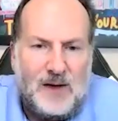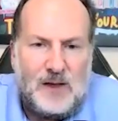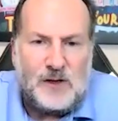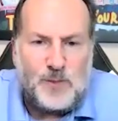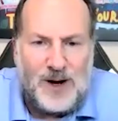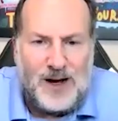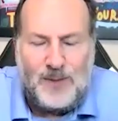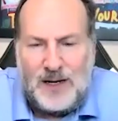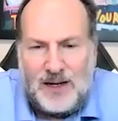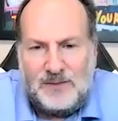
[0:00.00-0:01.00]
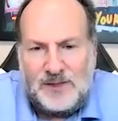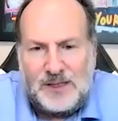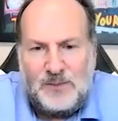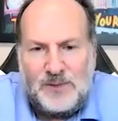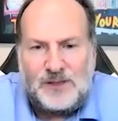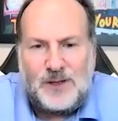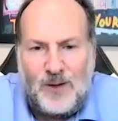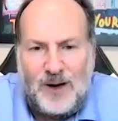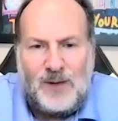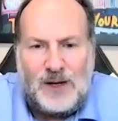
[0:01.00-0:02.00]
there's probably been some
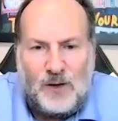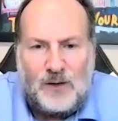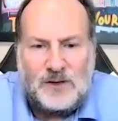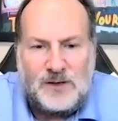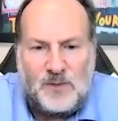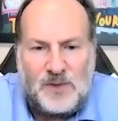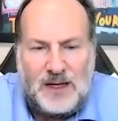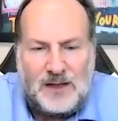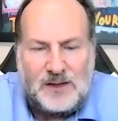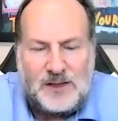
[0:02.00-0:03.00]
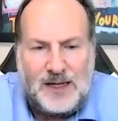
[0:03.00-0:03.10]
disagreement over some things,